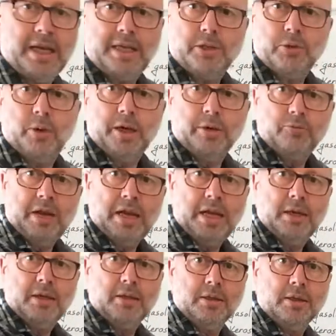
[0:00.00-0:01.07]
is quite
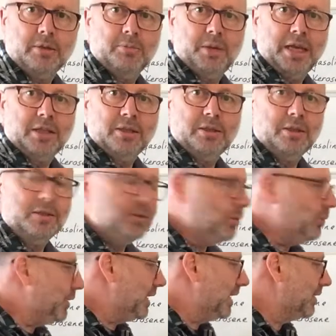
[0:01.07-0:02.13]
rare compared to
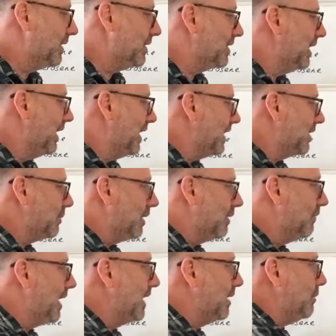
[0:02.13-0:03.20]
all the others, it's quite
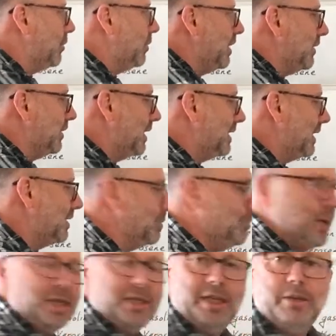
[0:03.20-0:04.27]
valuable, they tend to
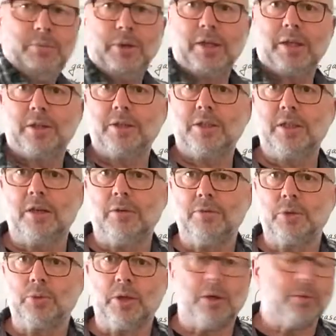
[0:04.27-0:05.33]
mix it in with other stuff
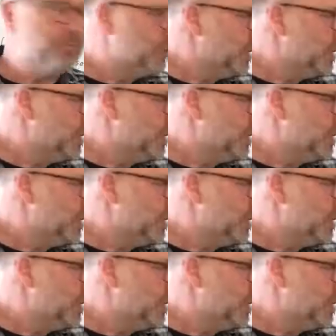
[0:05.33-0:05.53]
as well.